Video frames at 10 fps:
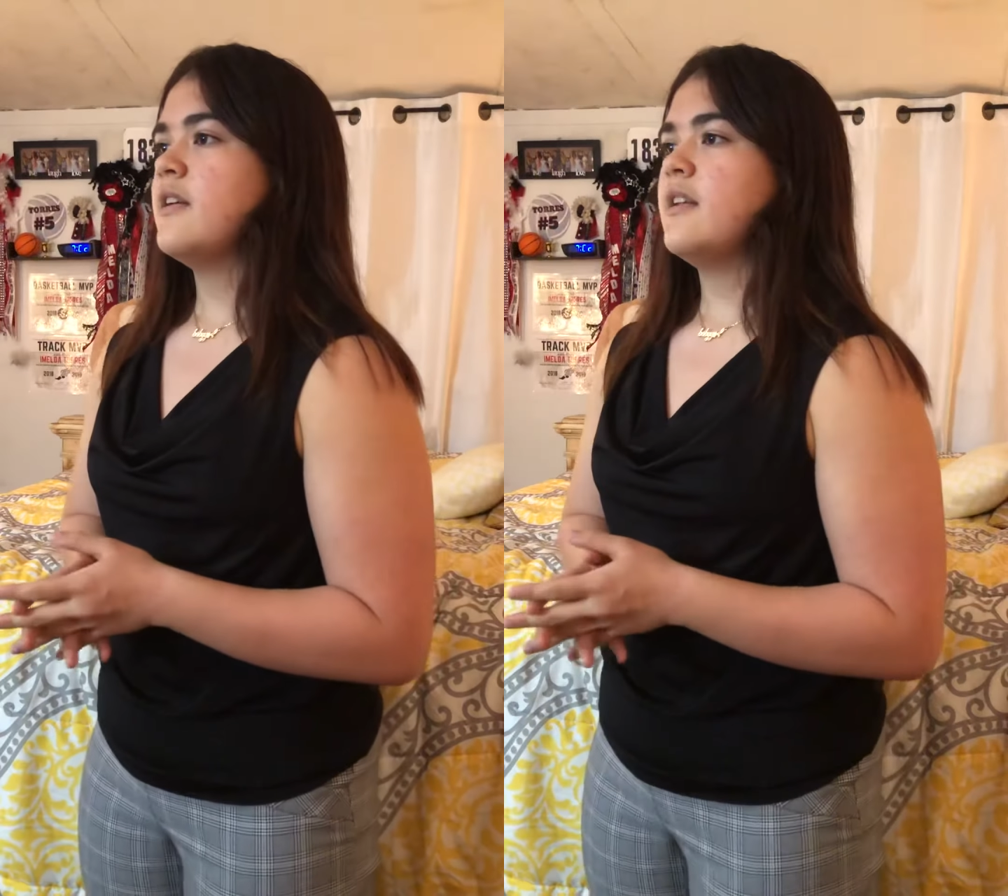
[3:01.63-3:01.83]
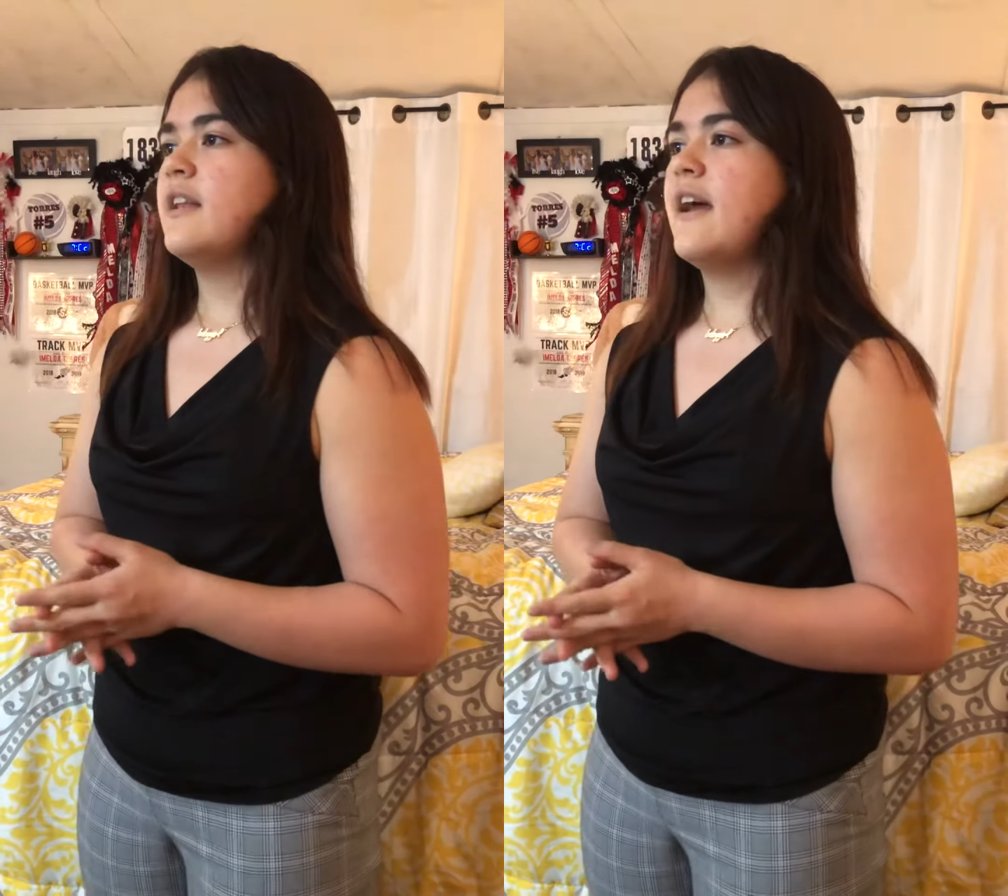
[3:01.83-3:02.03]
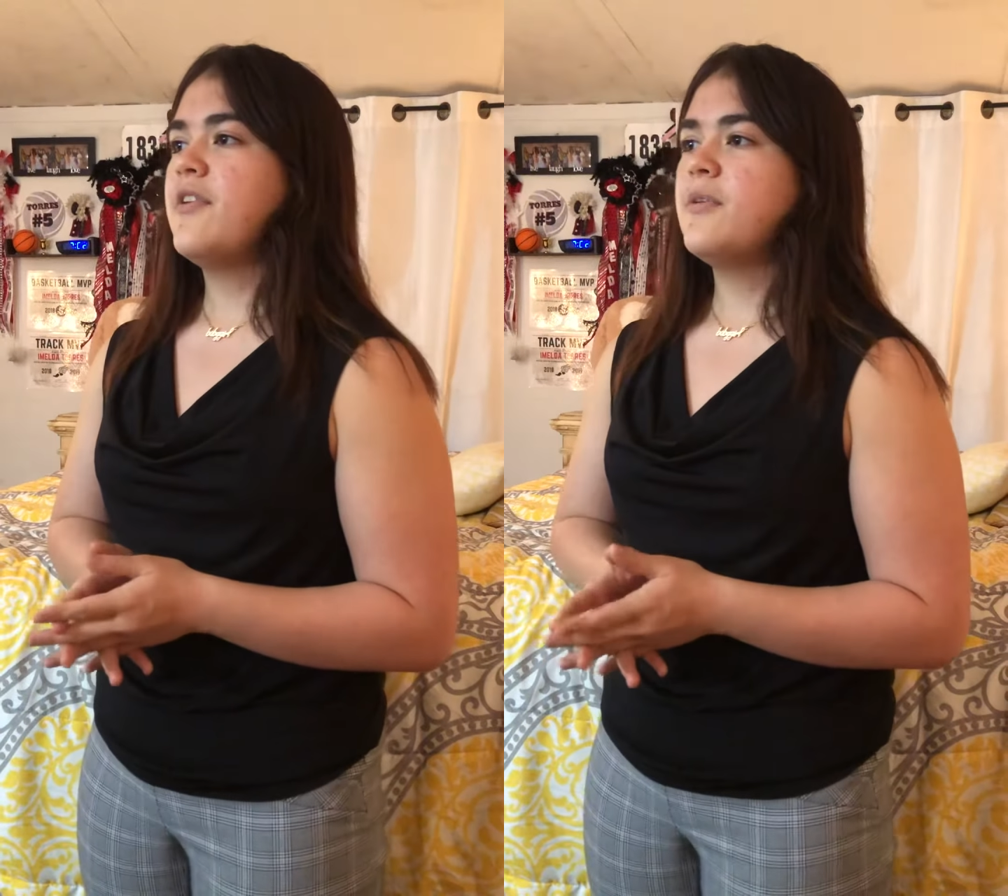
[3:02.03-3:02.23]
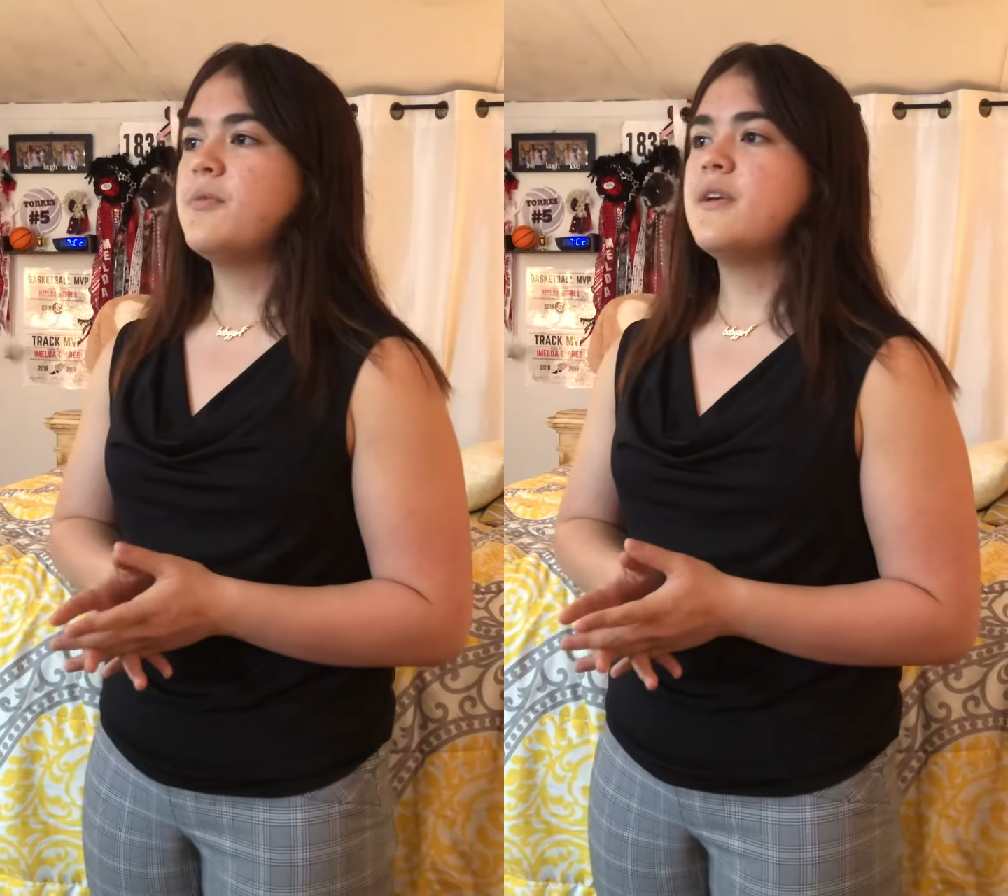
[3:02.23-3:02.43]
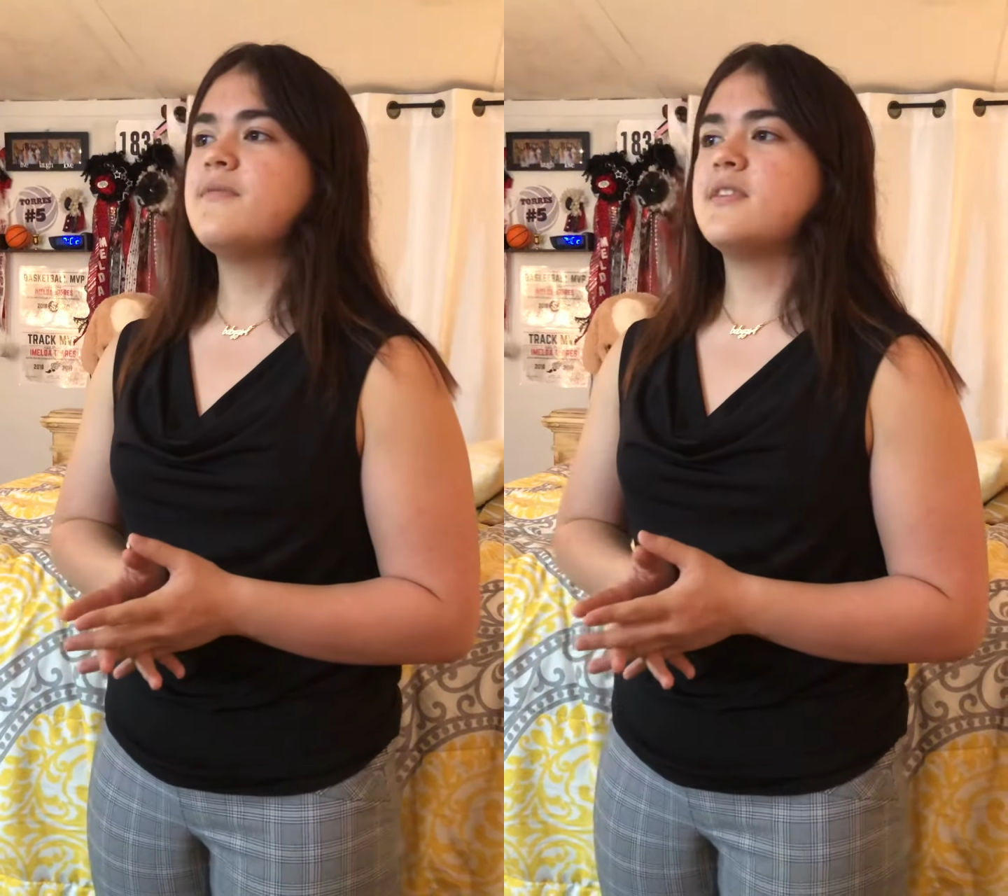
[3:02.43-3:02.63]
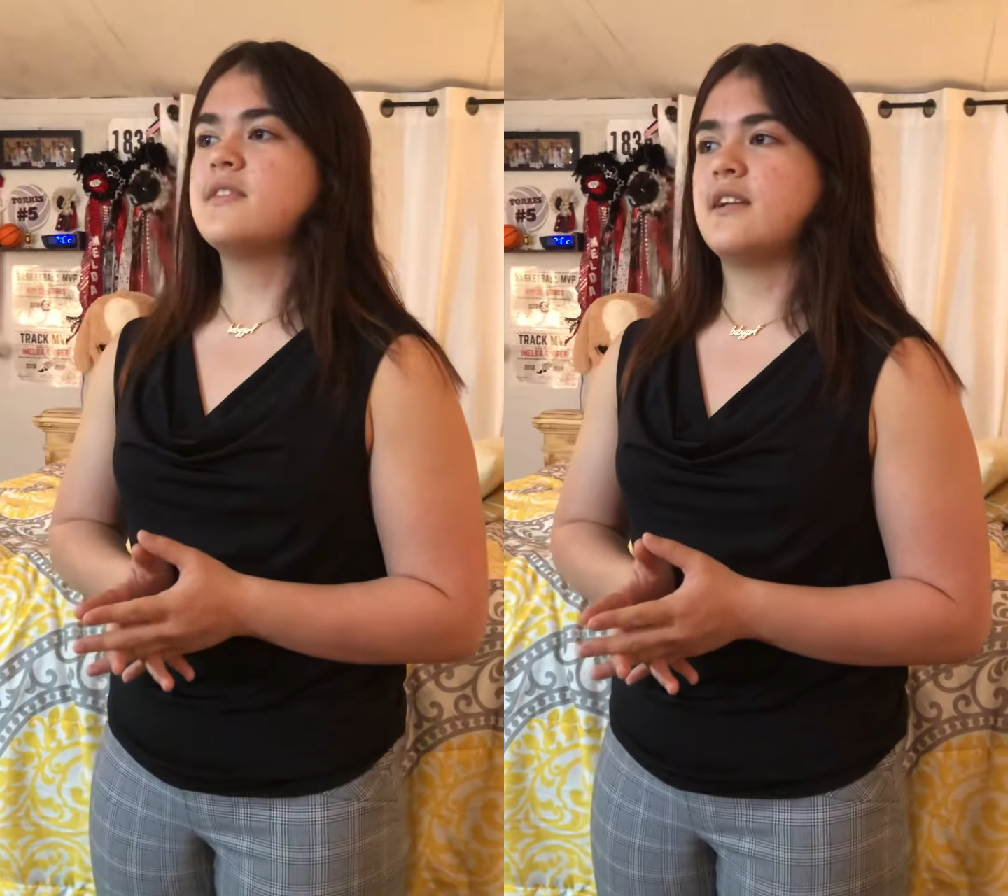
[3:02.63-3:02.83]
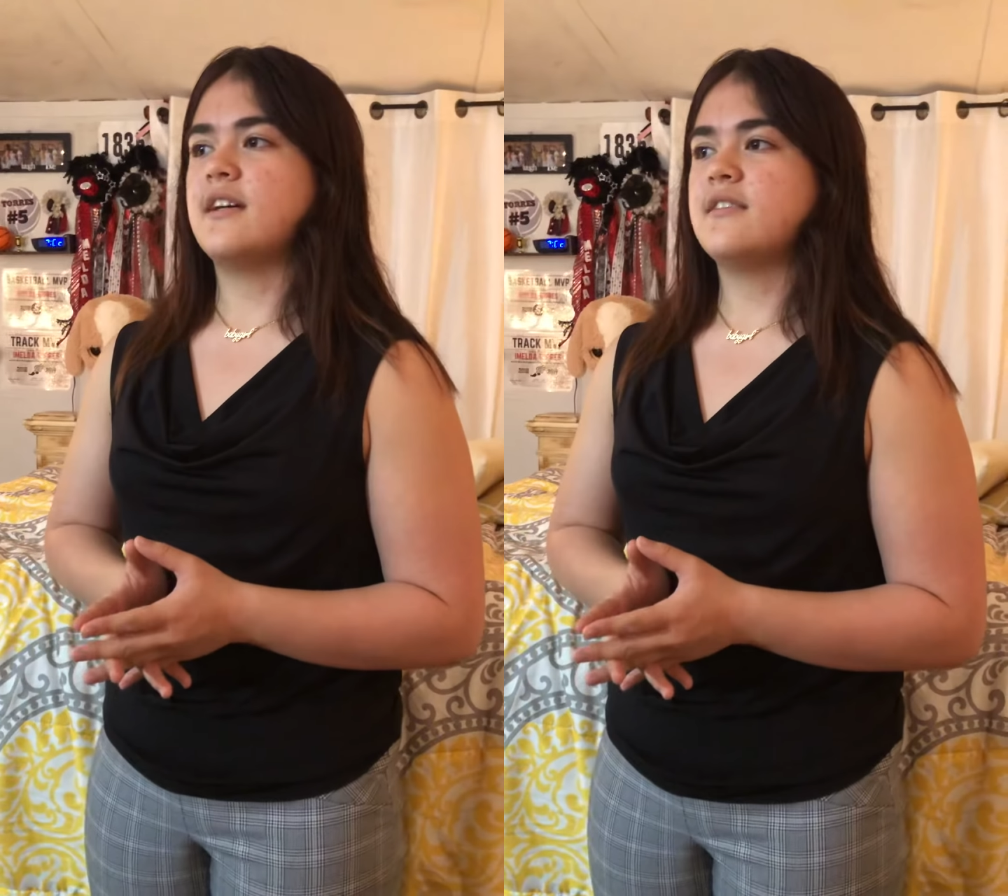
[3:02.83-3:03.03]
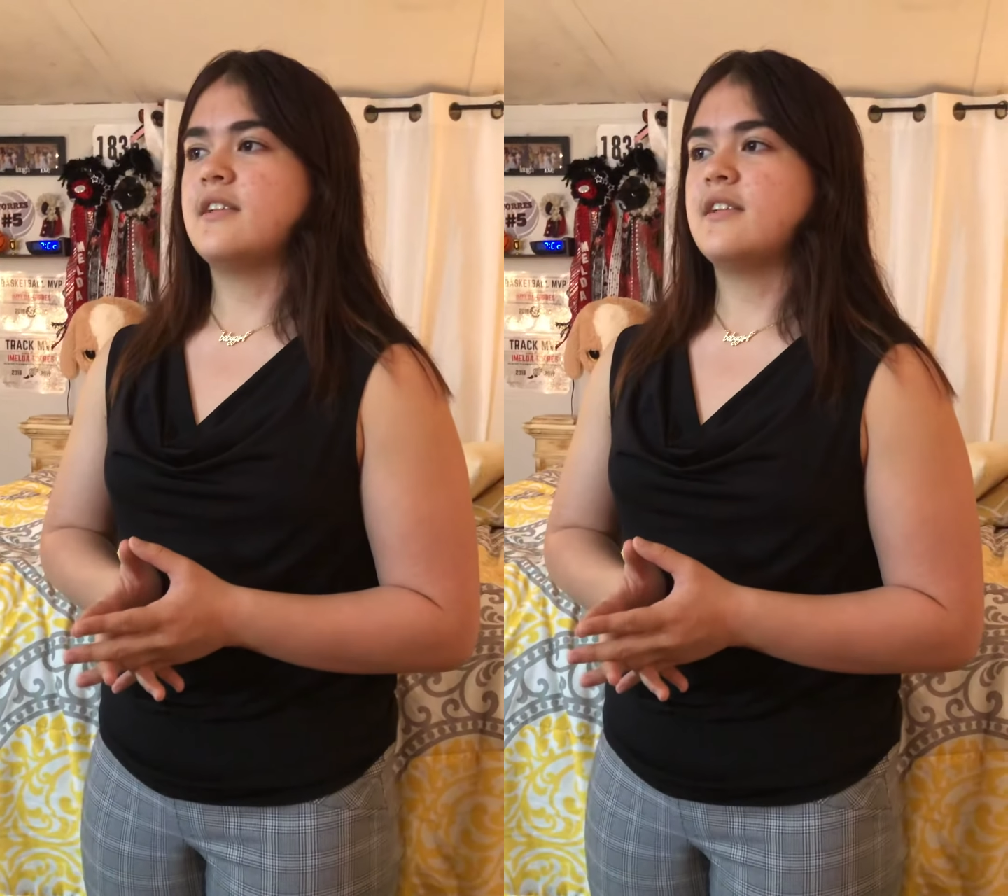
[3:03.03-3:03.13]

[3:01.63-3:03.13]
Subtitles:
Now that we've discussed